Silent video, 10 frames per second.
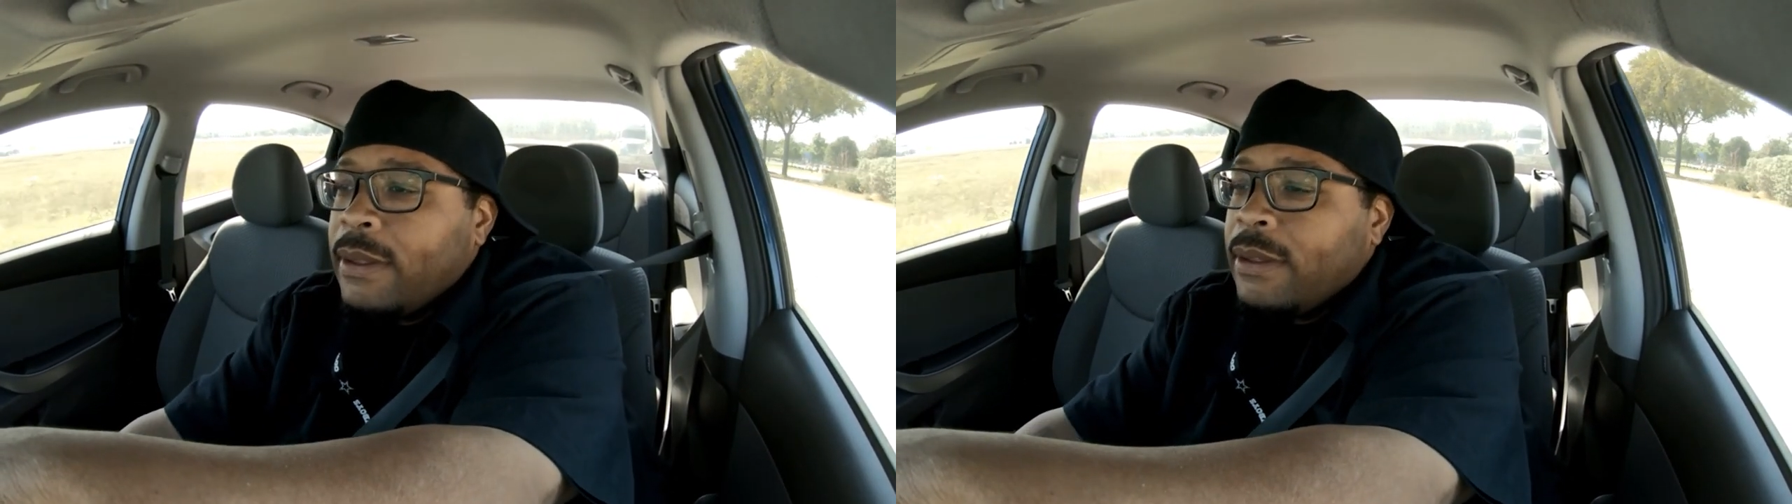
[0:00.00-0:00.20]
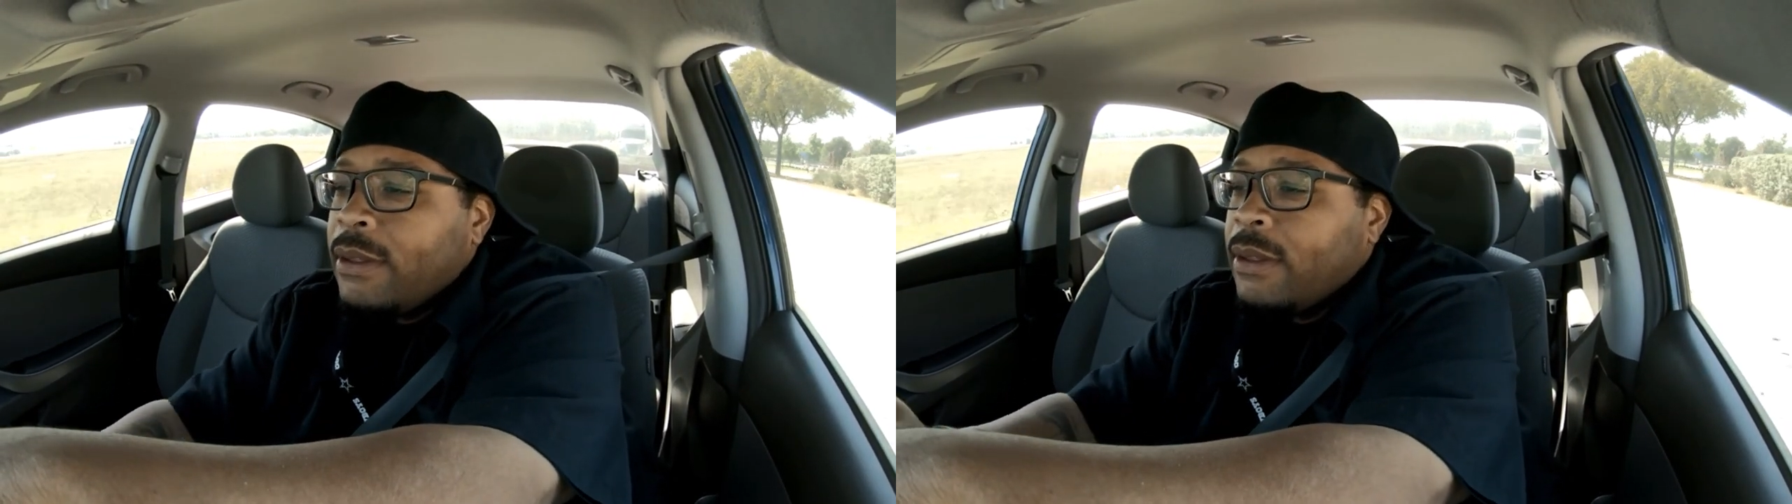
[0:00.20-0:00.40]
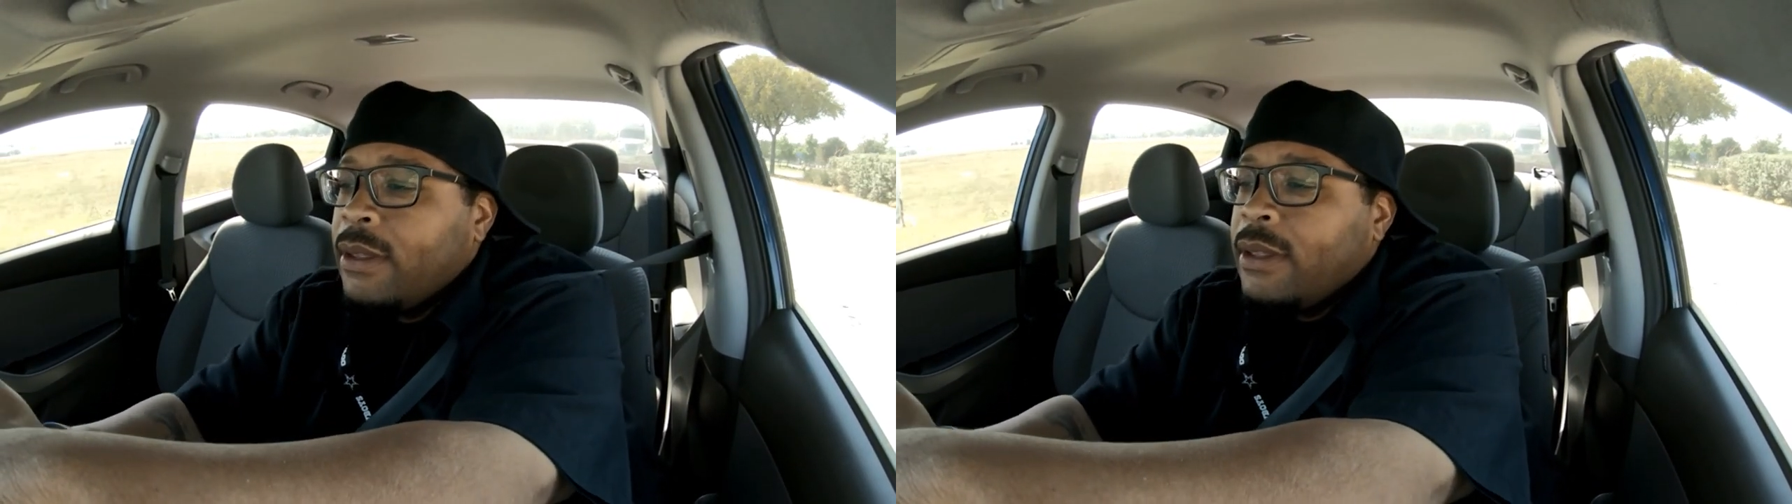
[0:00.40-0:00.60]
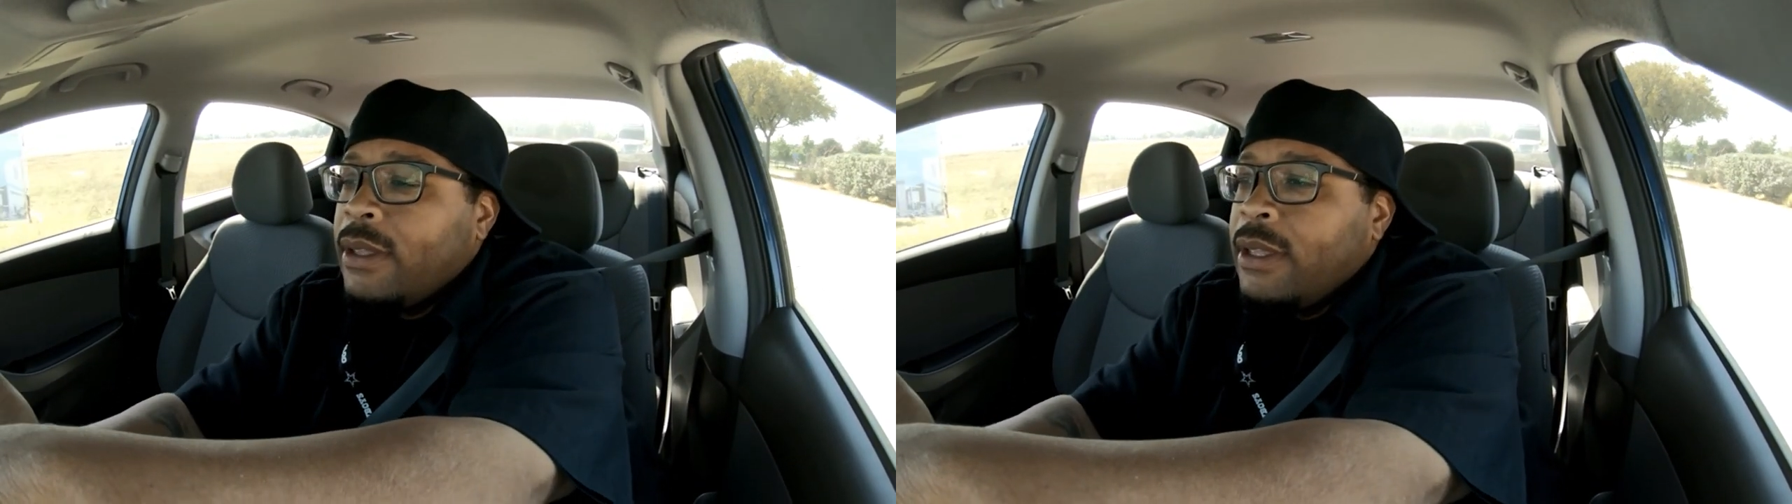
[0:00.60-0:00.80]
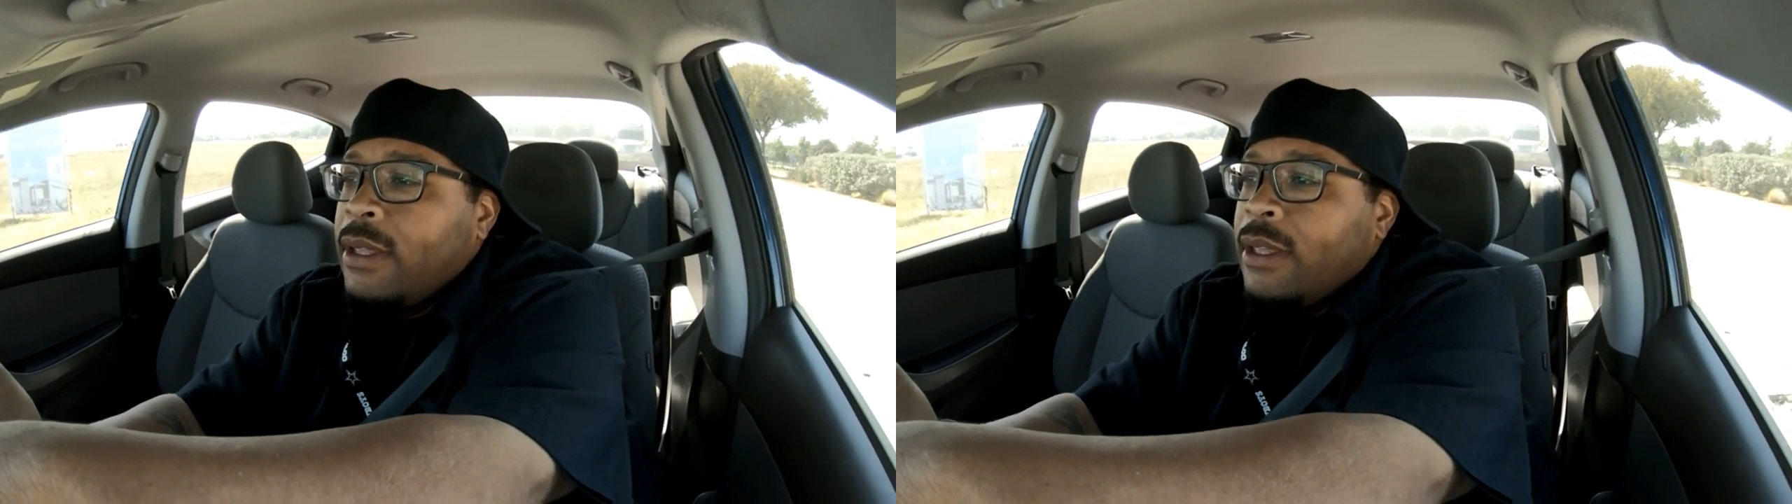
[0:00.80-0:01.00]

Hi.